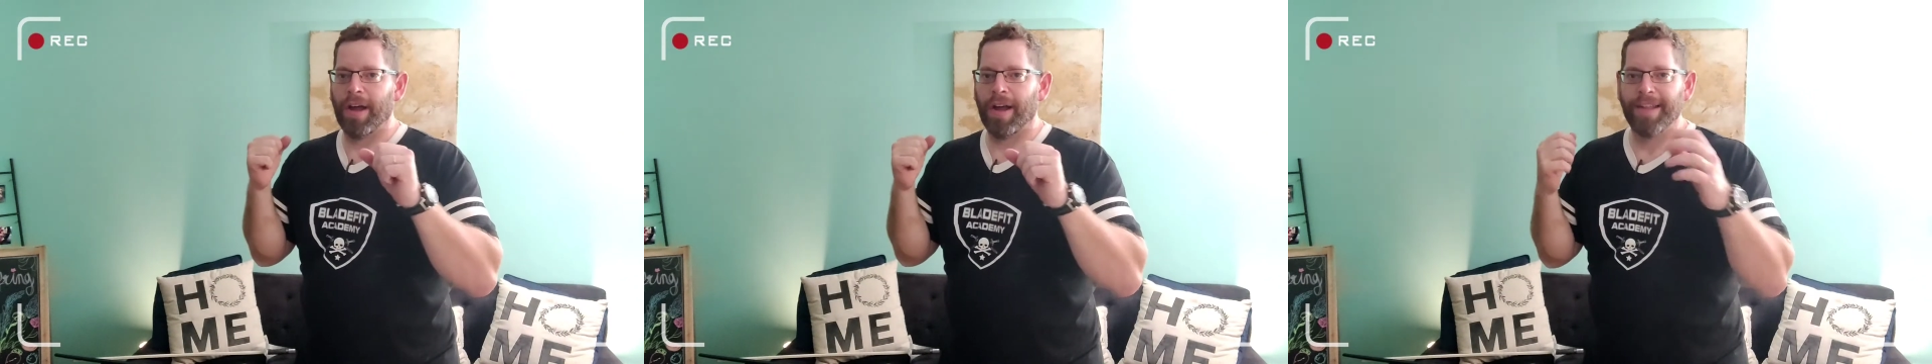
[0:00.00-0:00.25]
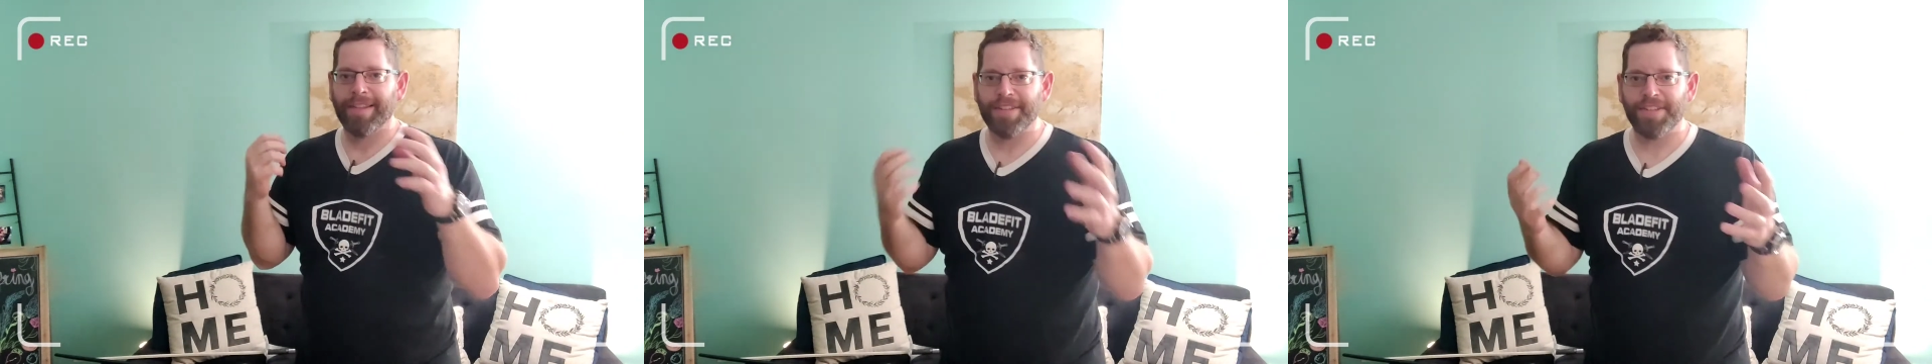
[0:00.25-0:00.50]

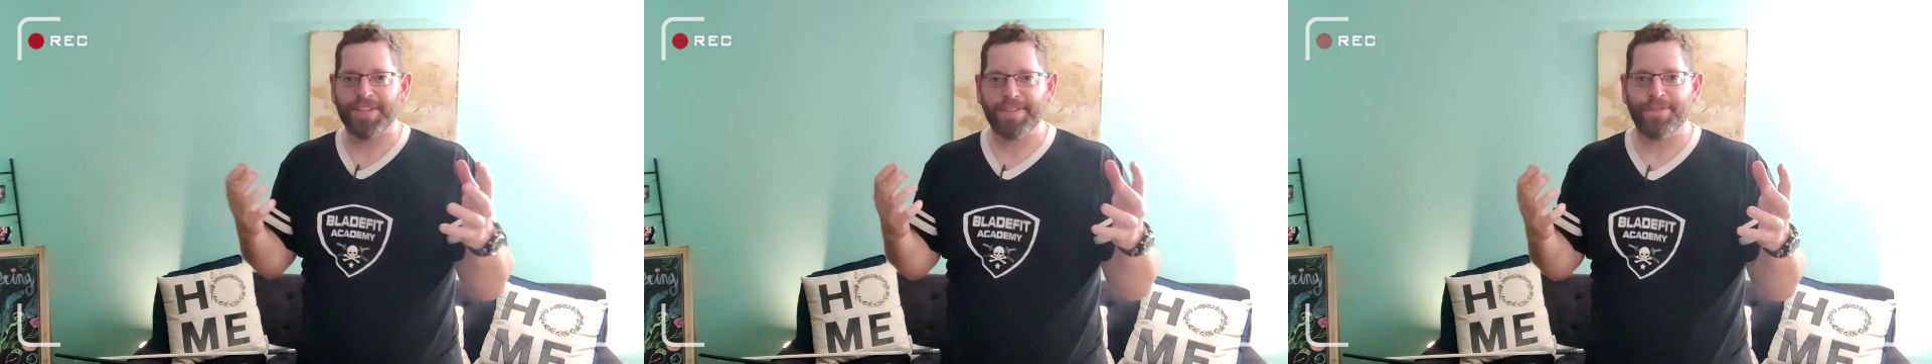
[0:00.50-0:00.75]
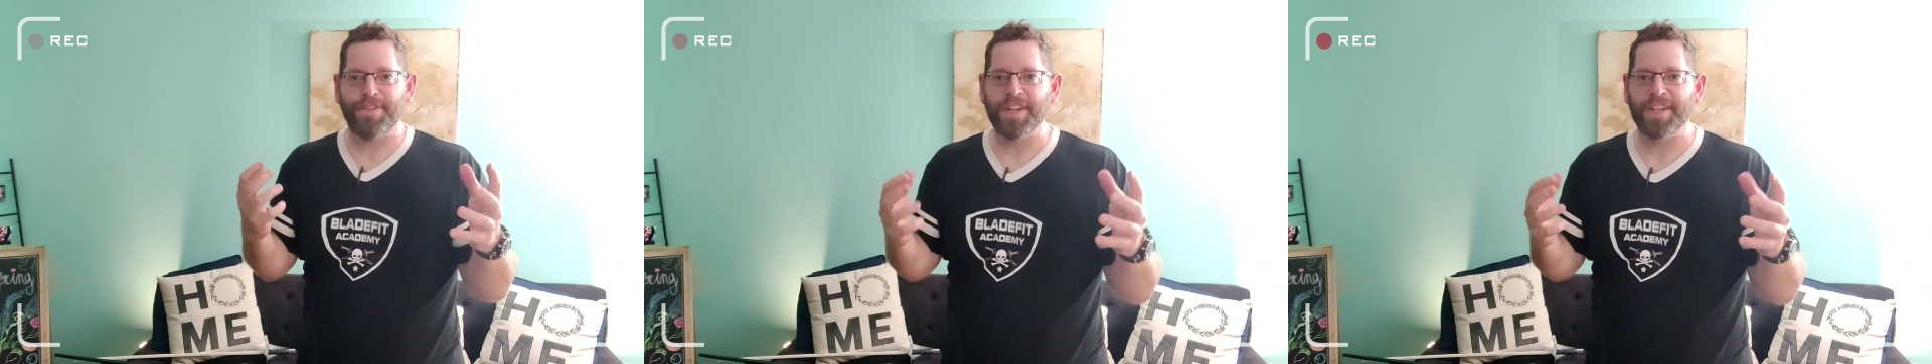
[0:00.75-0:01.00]
uh, unless it's
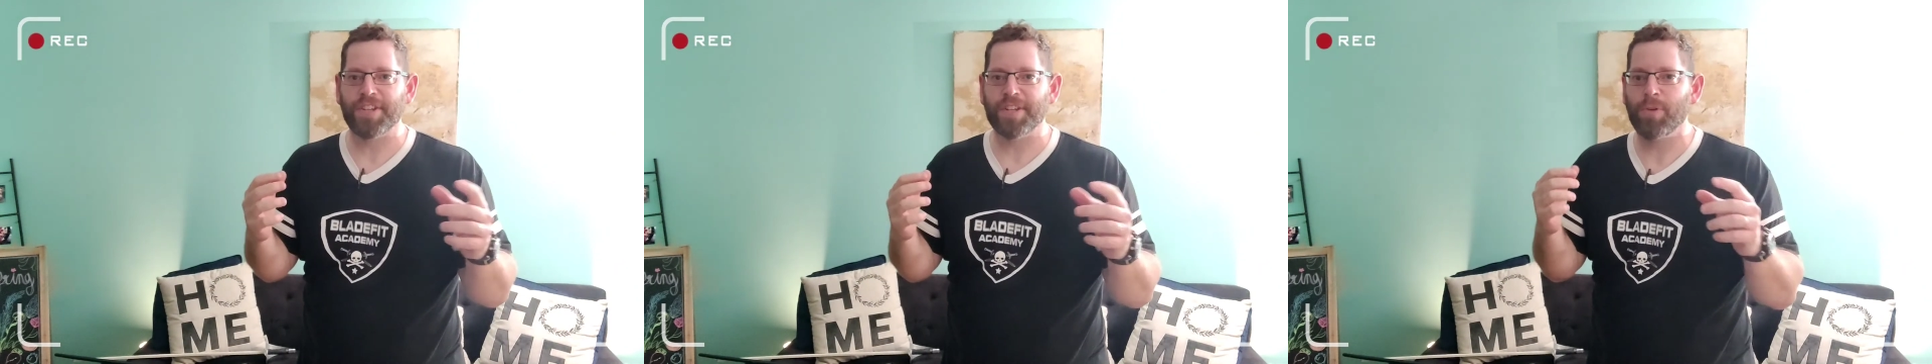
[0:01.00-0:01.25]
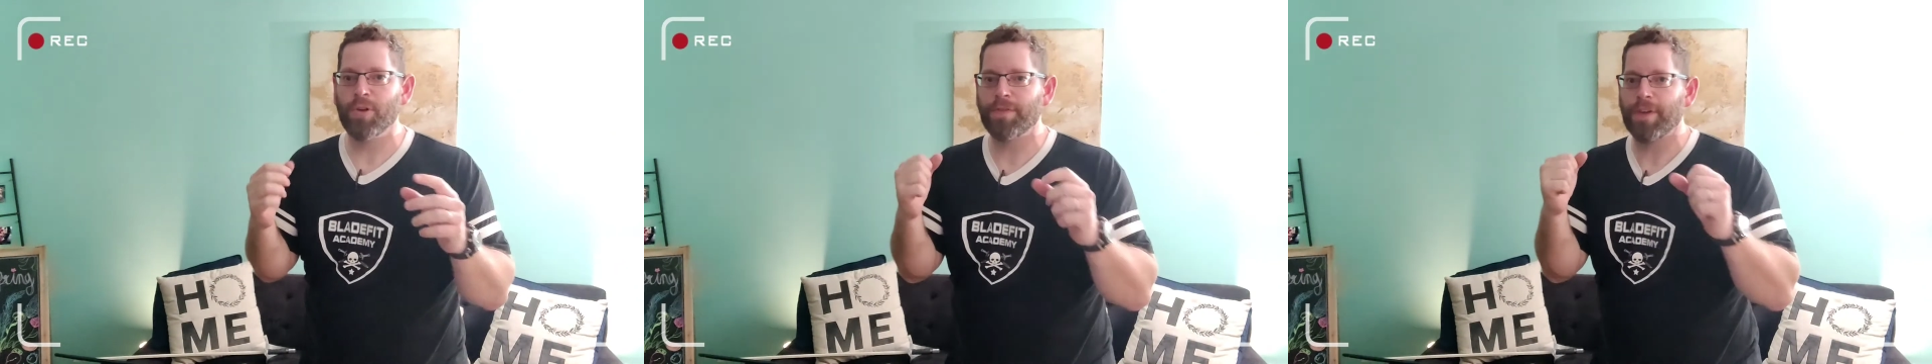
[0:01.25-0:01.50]
a
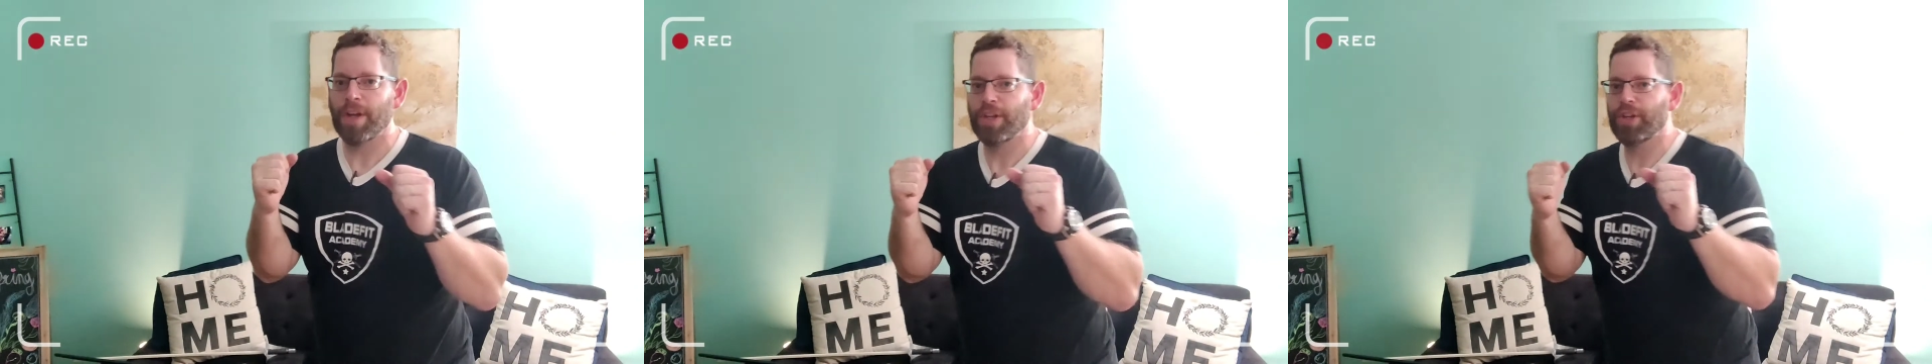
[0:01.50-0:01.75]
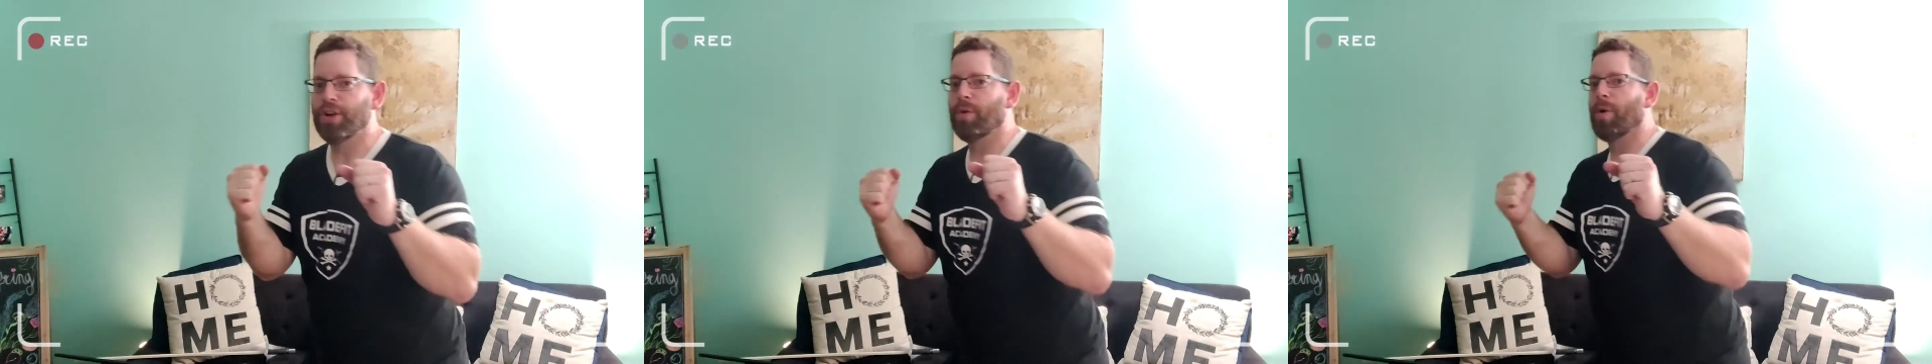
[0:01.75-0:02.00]
finishing move,
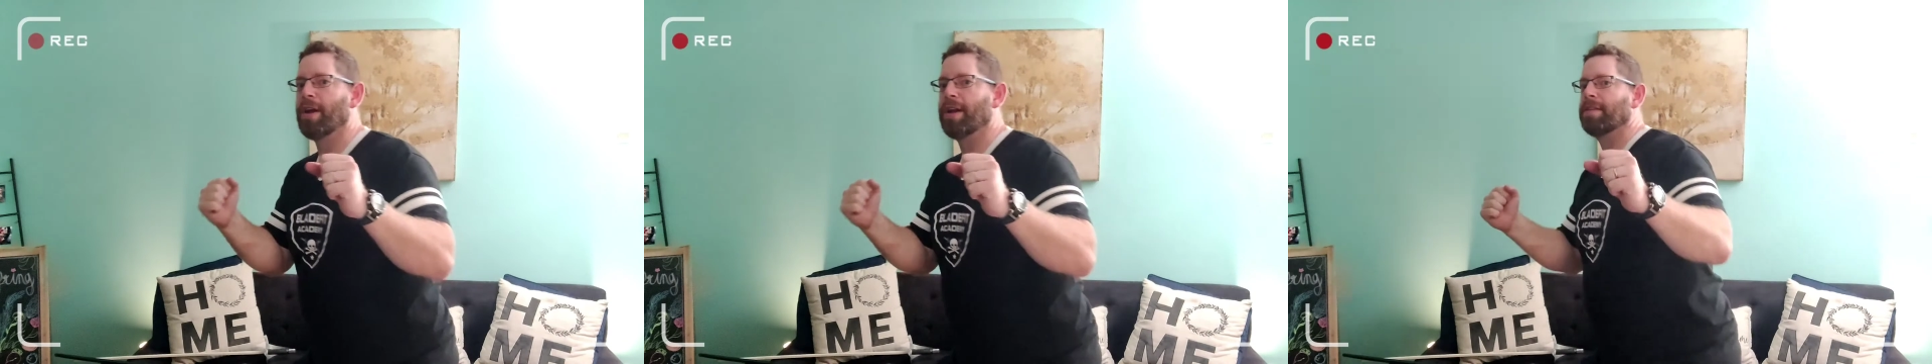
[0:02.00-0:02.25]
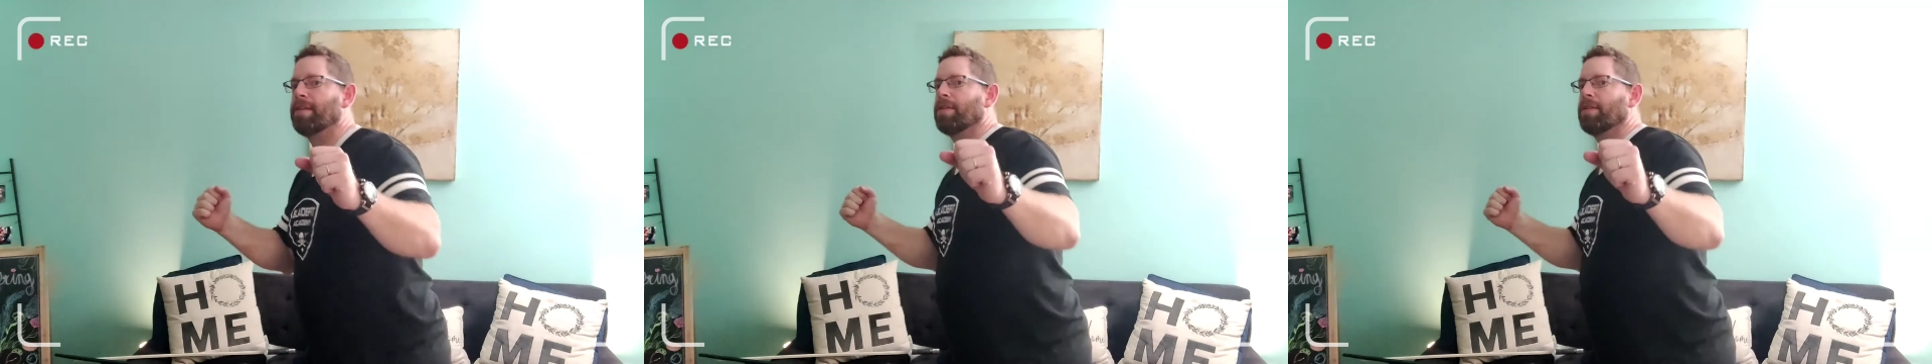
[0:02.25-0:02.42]
you don't want